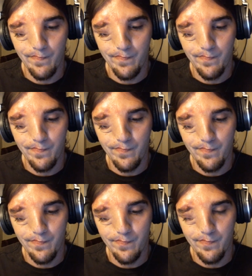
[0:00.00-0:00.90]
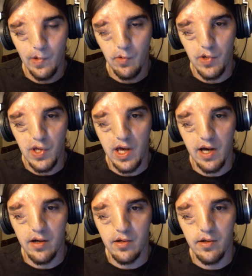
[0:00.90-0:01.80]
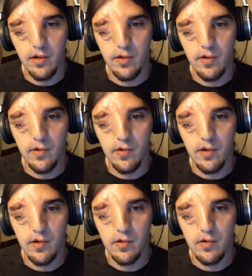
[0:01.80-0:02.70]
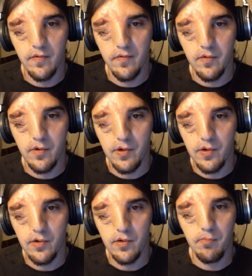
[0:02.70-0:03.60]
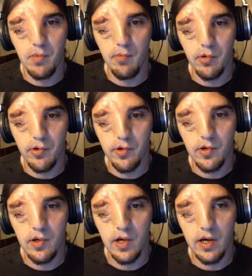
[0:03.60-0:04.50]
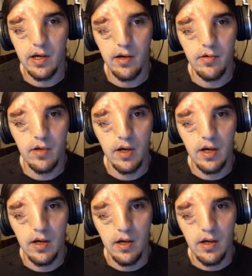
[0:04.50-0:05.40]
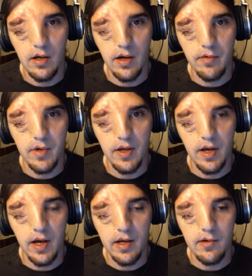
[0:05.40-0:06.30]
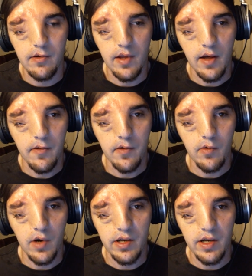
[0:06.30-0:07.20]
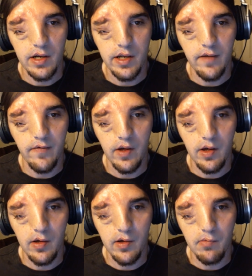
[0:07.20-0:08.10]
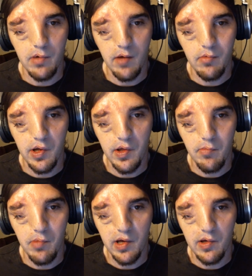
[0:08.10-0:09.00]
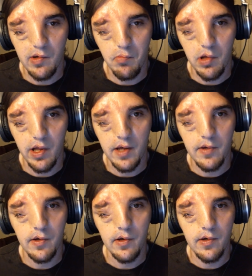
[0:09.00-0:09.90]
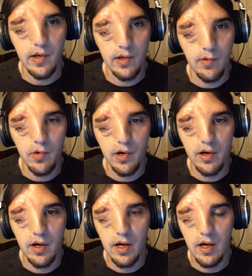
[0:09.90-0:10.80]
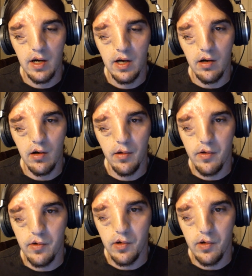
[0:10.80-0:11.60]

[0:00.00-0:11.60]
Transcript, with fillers: if you want to understand what well, we're yeah, talking about. Still, you know, of course, people should check out. I really, I guess Death Squad TV is probably the best place because that's where